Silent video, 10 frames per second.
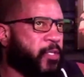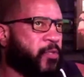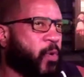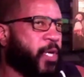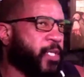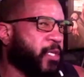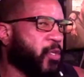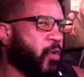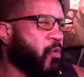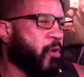what is it? It's
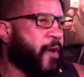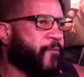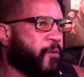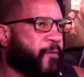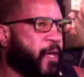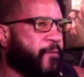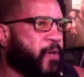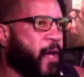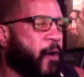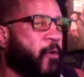5:15
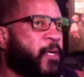now.